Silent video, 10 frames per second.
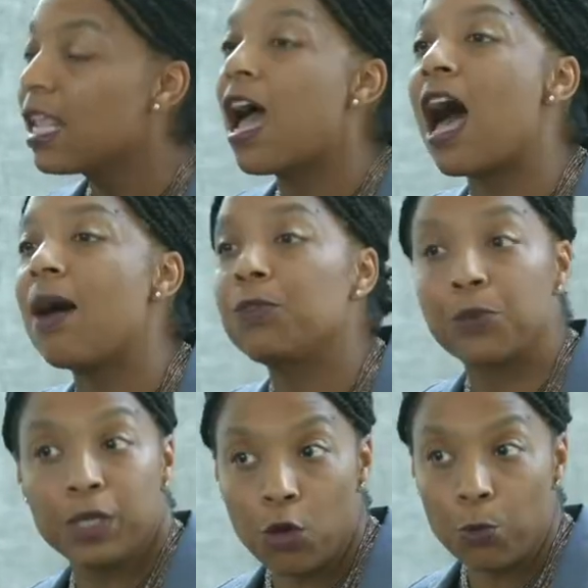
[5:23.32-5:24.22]
um,
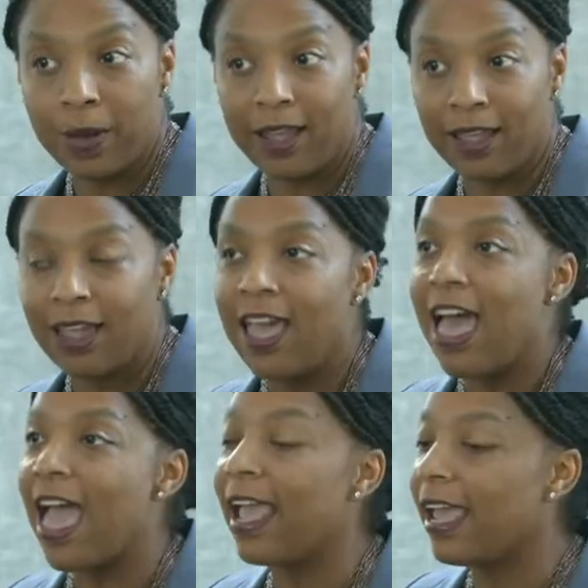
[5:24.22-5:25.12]
through an opening
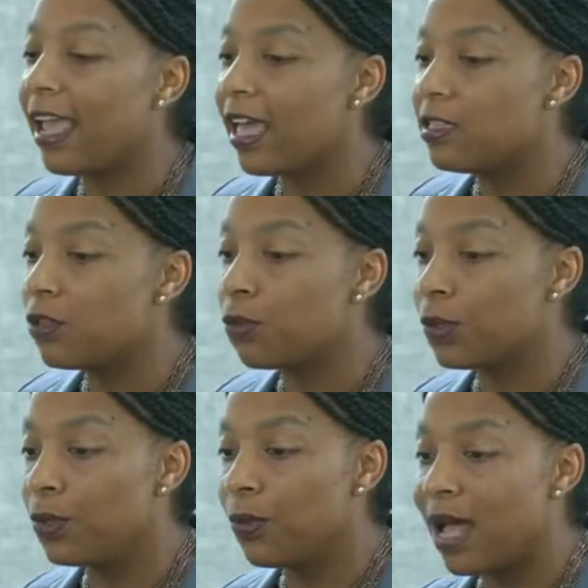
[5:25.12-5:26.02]
and
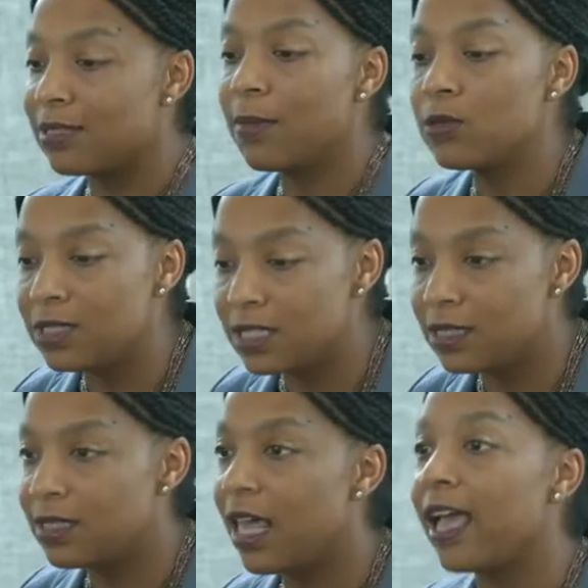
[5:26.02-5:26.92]
through
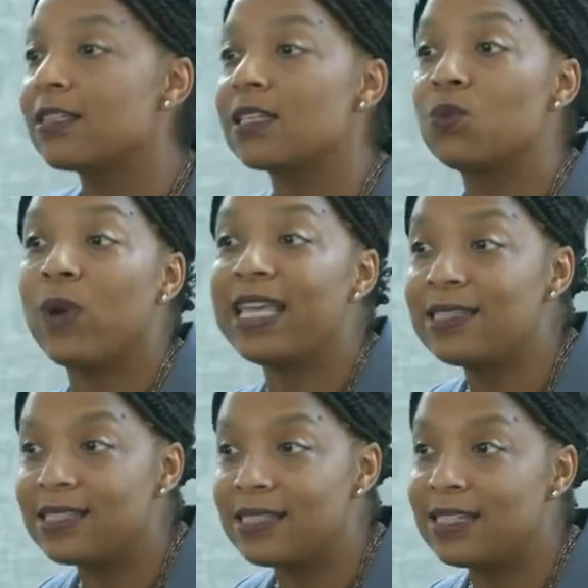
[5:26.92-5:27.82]
osmosis, excess
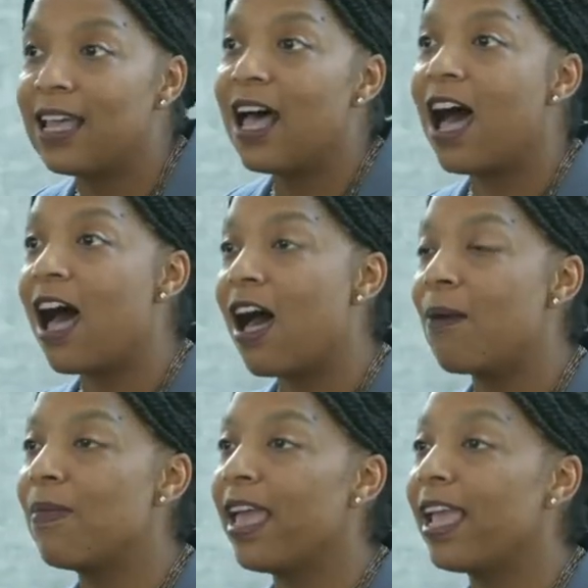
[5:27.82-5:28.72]
waste
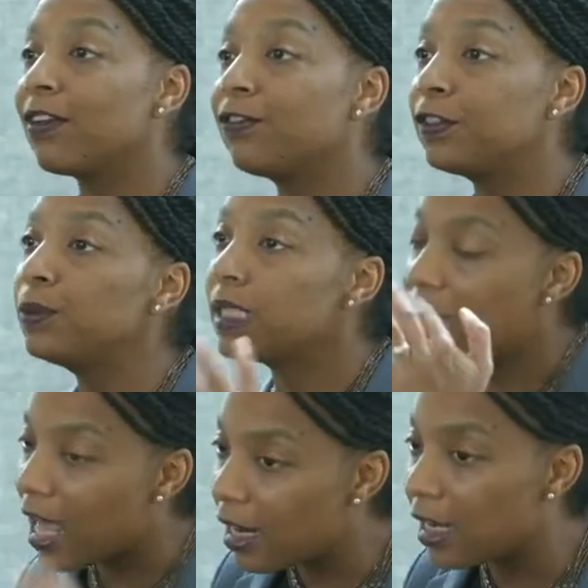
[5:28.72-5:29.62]
um, and fluid
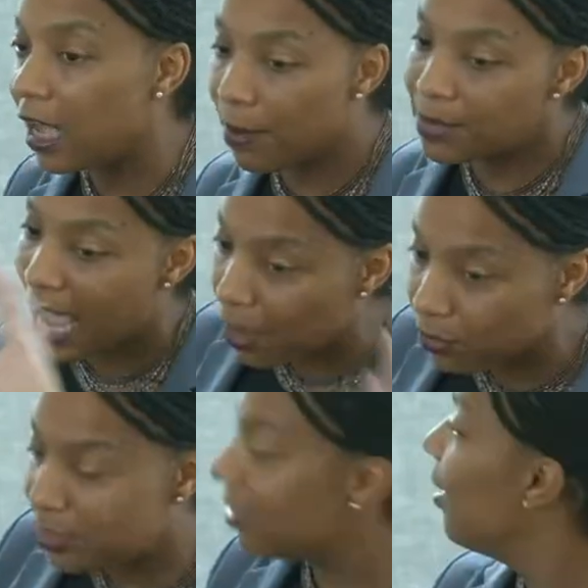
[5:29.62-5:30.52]
kind of comes
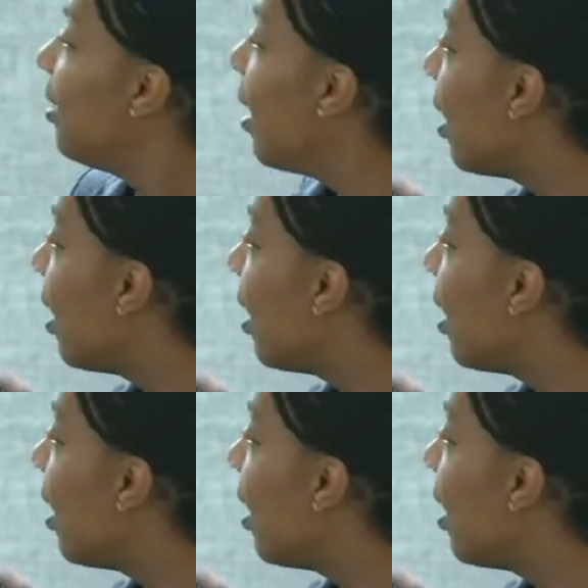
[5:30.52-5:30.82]
out the